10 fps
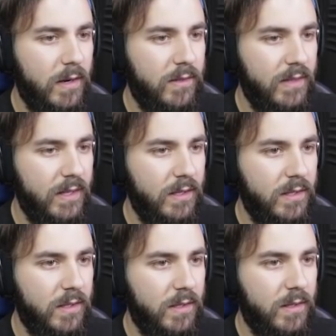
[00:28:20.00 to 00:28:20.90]
I
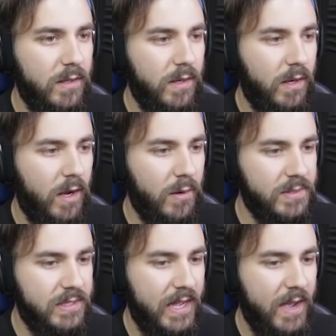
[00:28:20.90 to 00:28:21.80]
think. Oh,
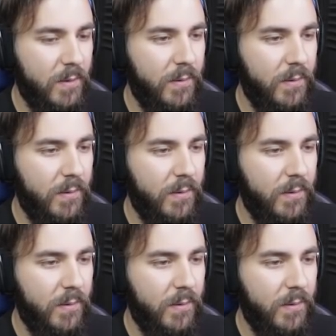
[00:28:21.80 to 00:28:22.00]
snap.